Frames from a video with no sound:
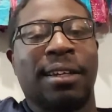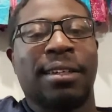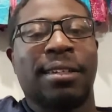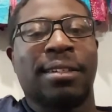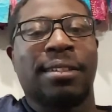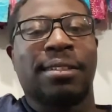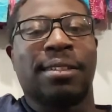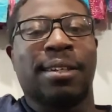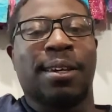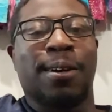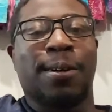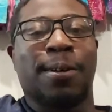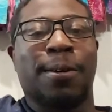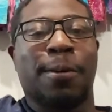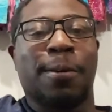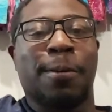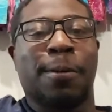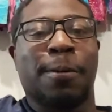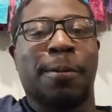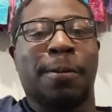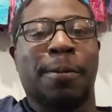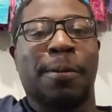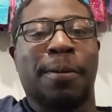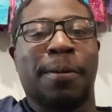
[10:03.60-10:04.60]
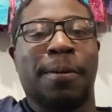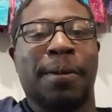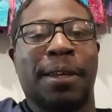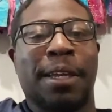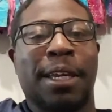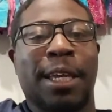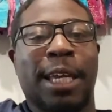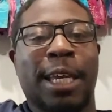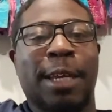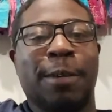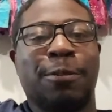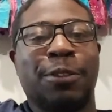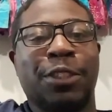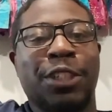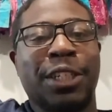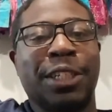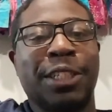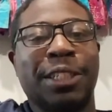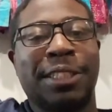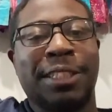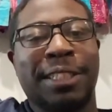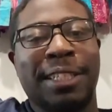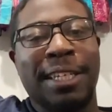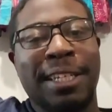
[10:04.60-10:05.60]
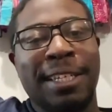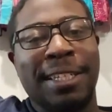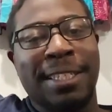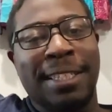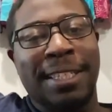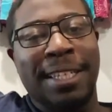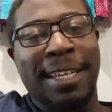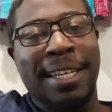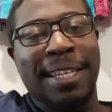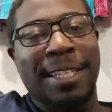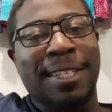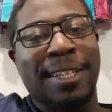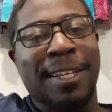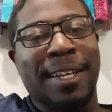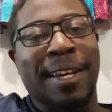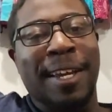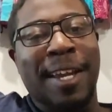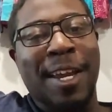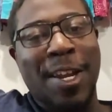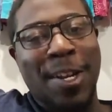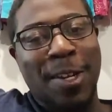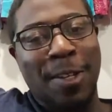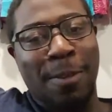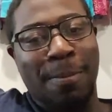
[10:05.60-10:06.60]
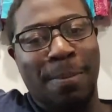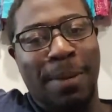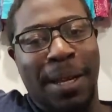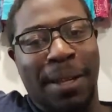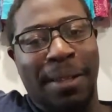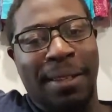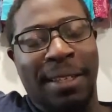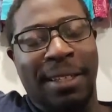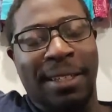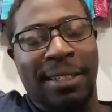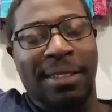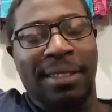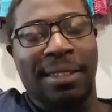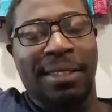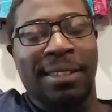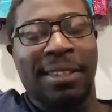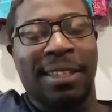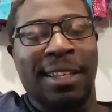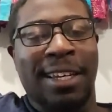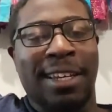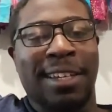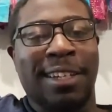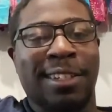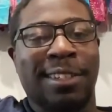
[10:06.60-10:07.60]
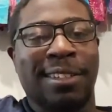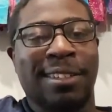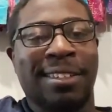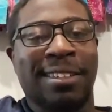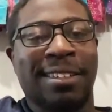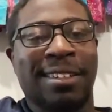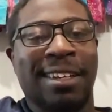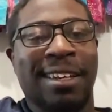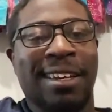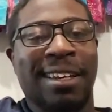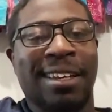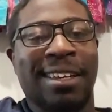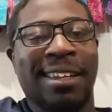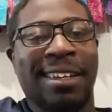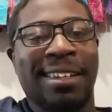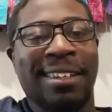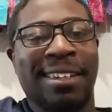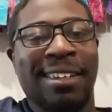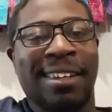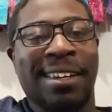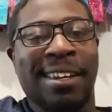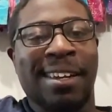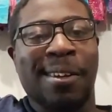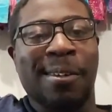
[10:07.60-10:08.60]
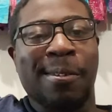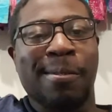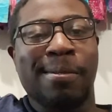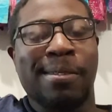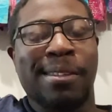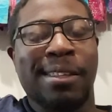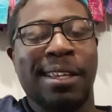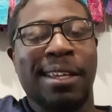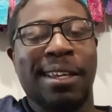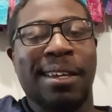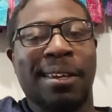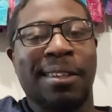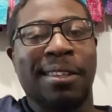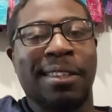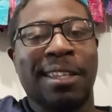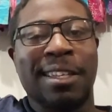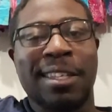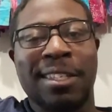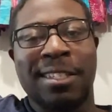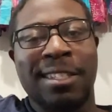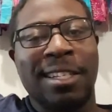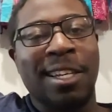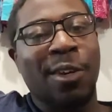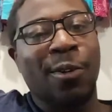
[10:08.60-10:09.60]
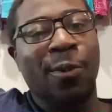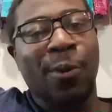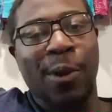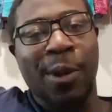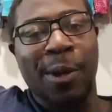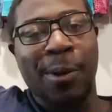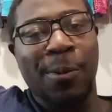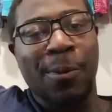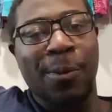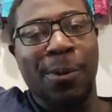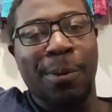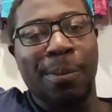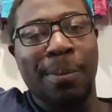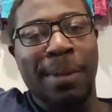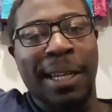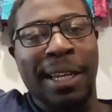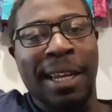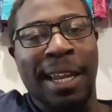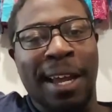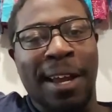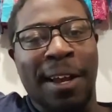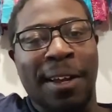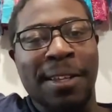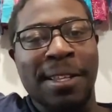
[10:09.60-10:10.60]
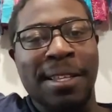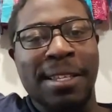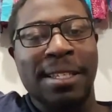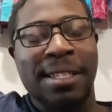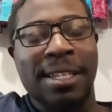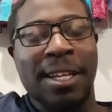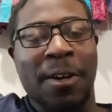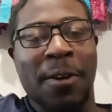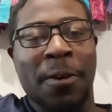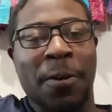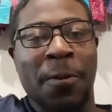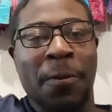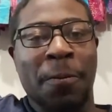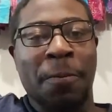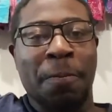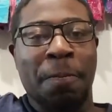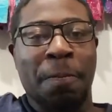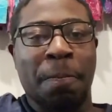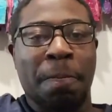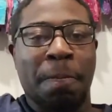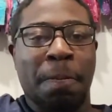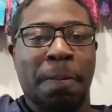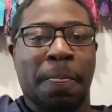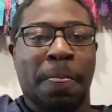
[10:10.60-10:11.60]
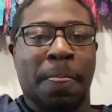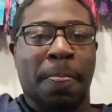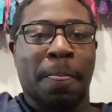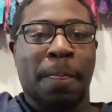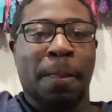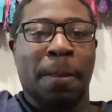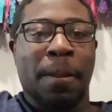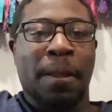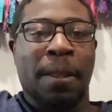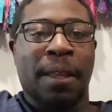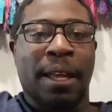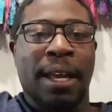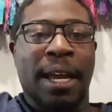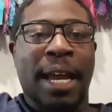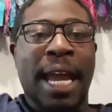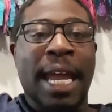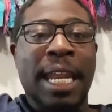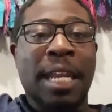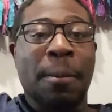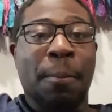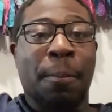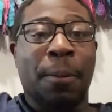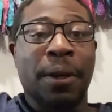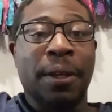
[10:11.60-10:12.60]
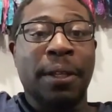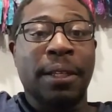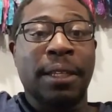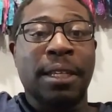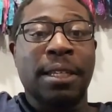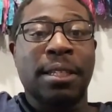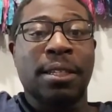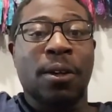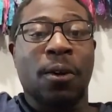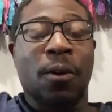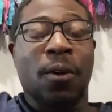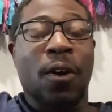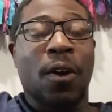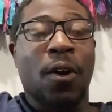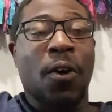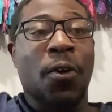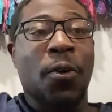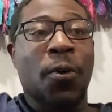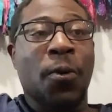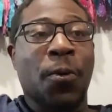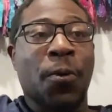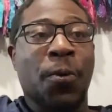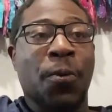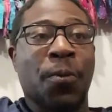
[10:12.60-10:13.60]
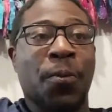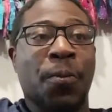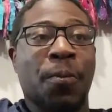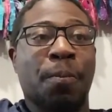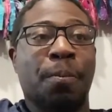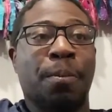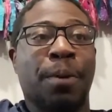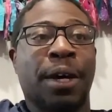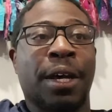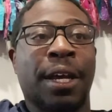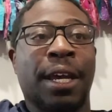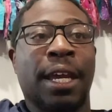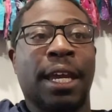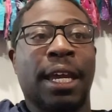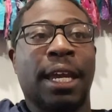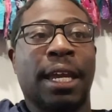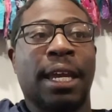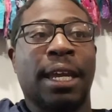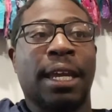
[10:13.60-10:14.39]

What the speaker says: So if she sees this and hears about this, then the secret will be lost. So I had to put this on hold, but